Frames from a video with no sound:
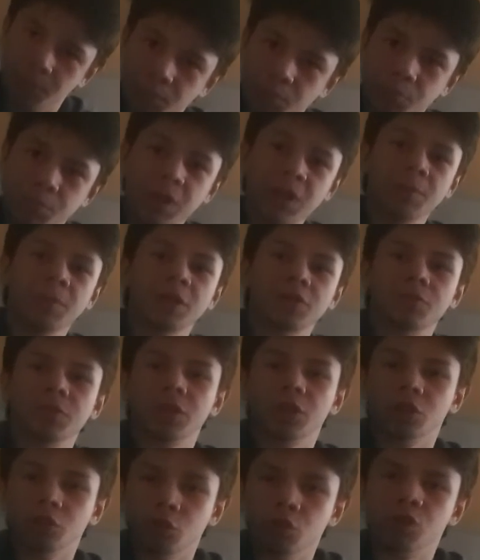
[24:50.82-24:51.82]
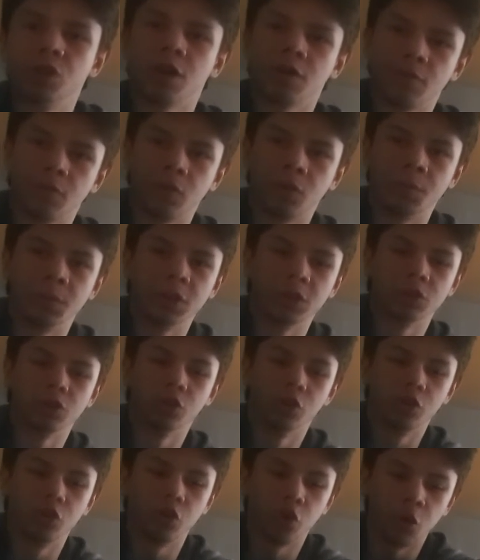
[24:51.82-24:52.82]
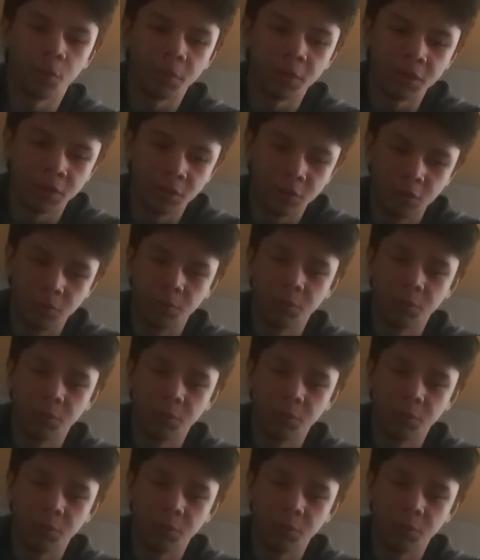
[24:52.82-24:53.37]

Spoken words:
pretty much we can use that formula to determine